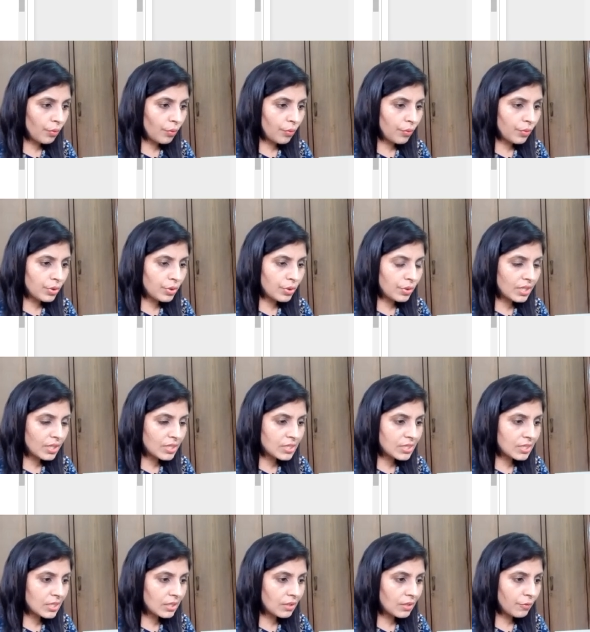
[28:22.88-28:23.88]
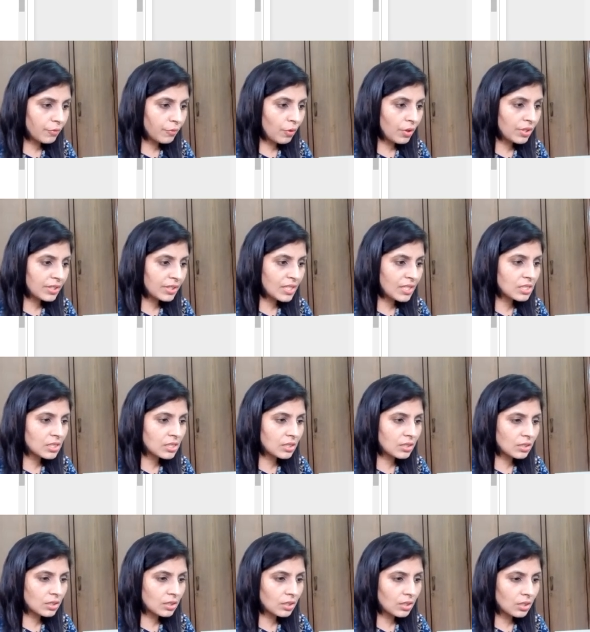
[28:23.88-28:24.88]
you can see for
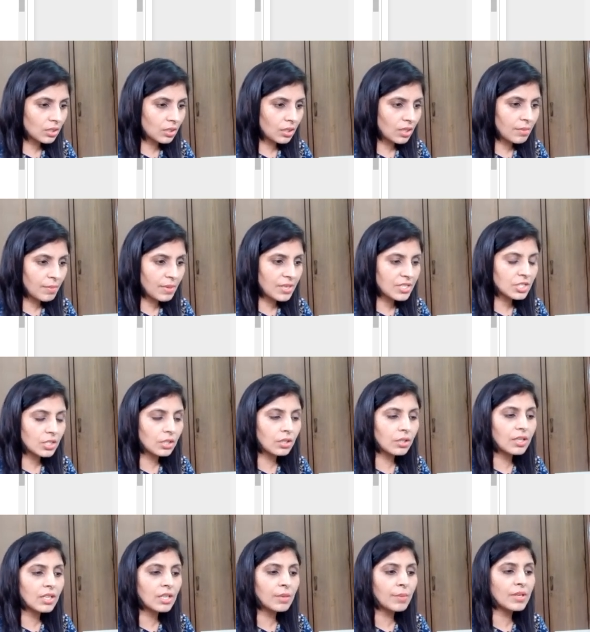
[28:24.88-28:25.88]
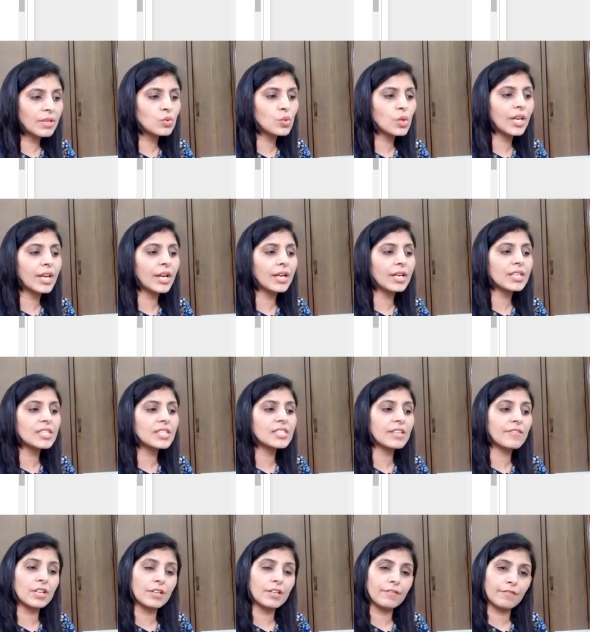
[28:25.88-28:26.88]
this image, third image, we are getting
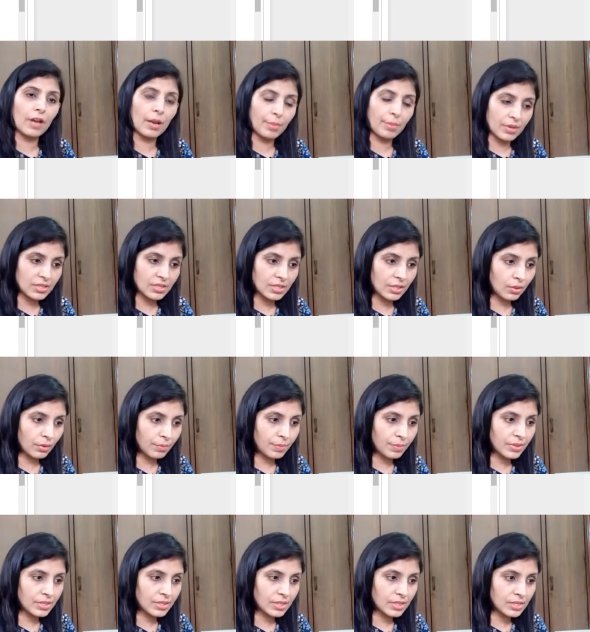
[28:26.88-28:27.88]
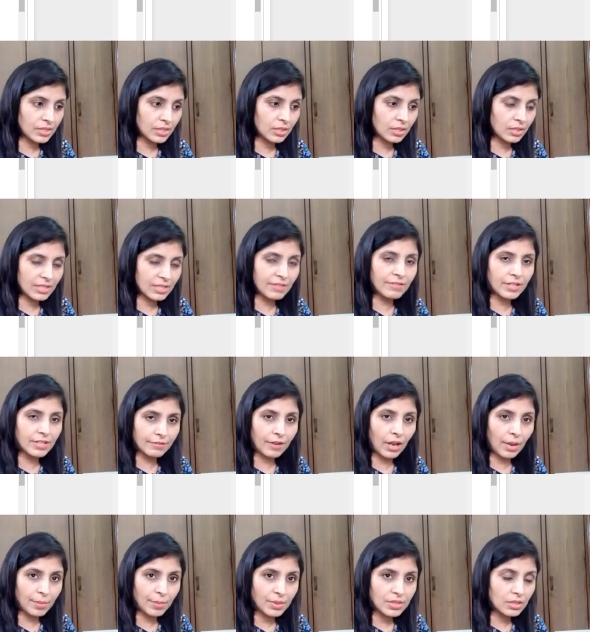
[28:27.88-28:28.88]
75% of precision,
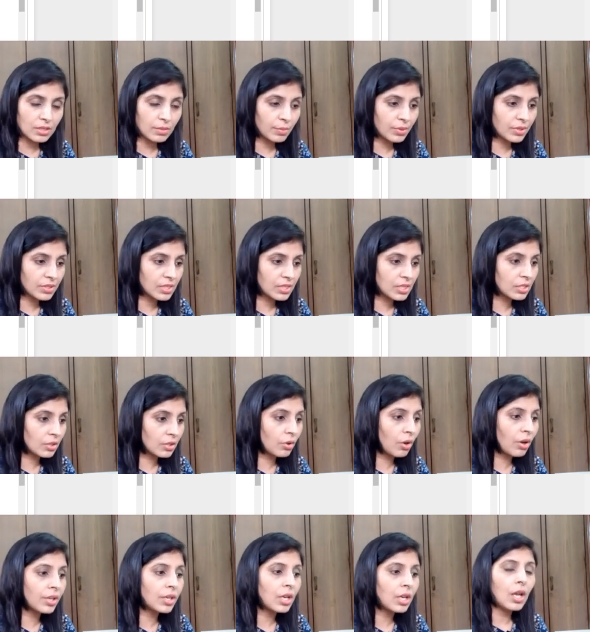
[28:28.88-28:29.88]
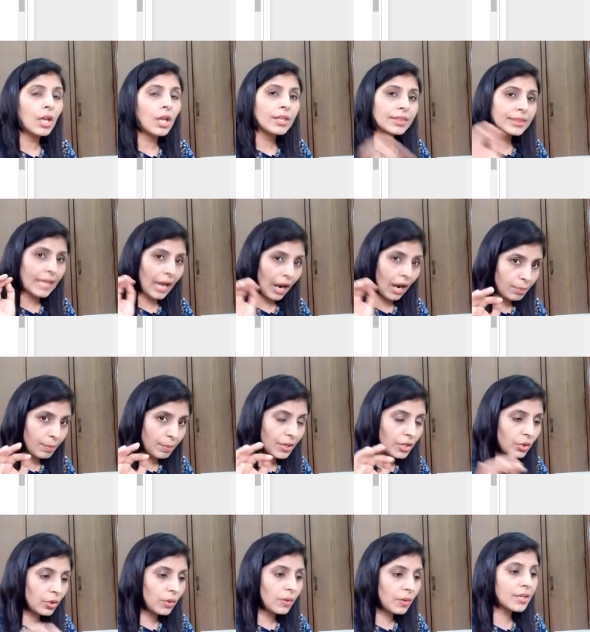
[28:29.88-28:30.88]
75% precision on that
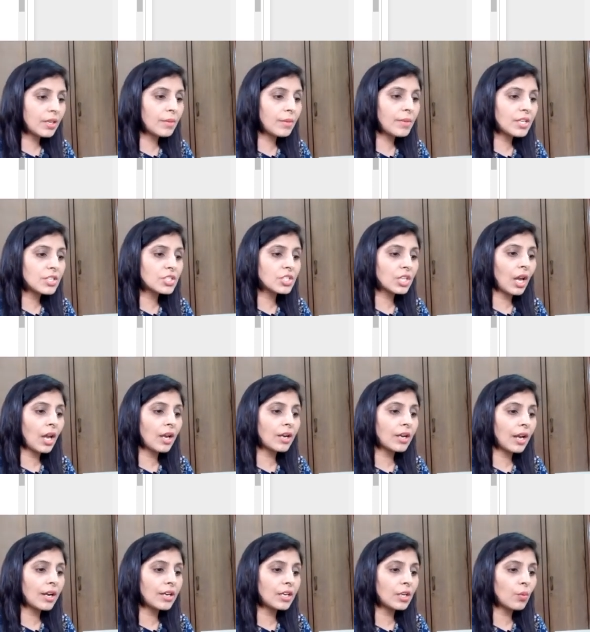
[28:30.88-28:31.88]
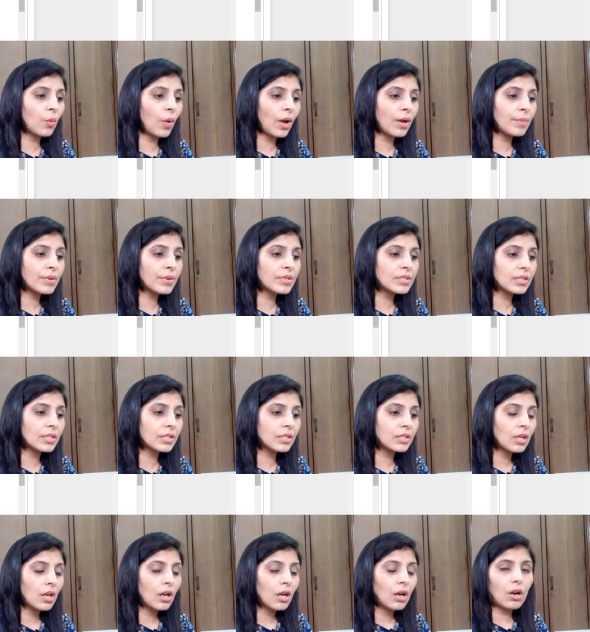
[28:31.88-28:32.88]
particular image, and
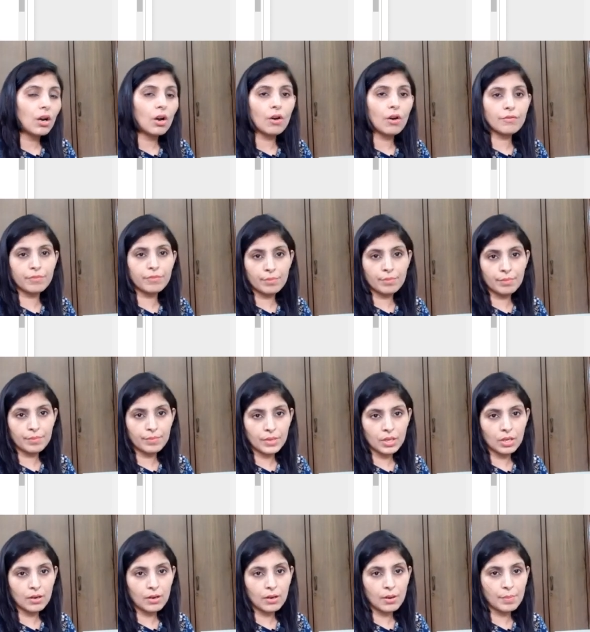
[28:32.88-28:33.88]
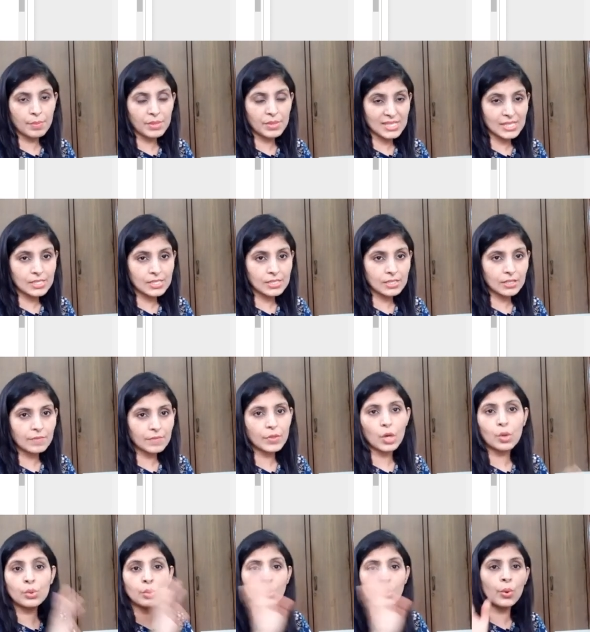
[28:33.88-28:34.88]
91% of precision
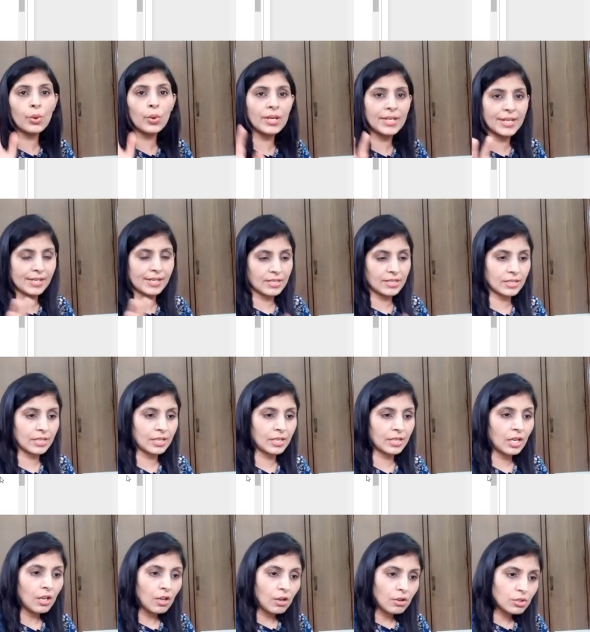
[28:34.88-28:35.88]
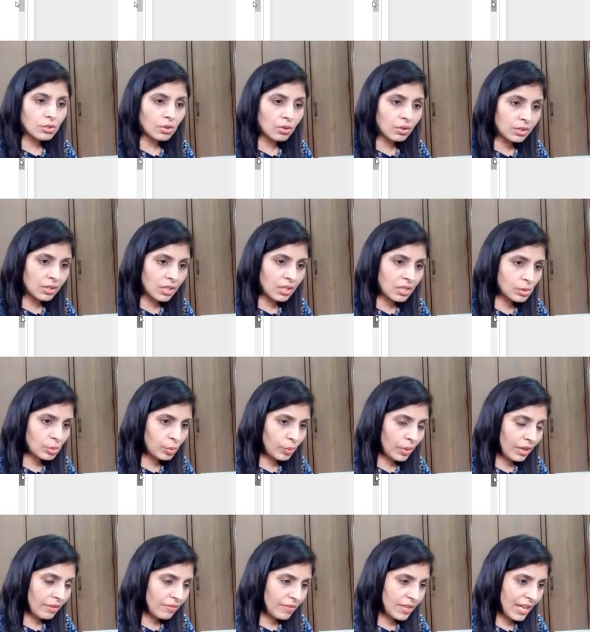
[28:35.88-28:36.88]
on whole data set. So this
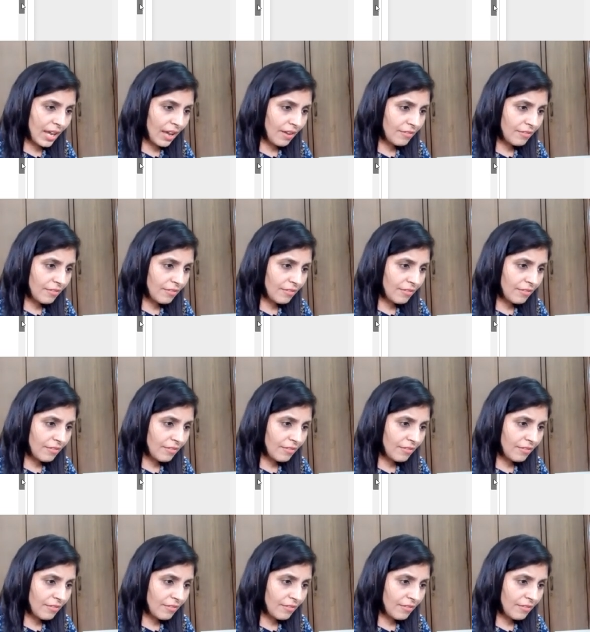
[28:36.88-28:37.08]
way we have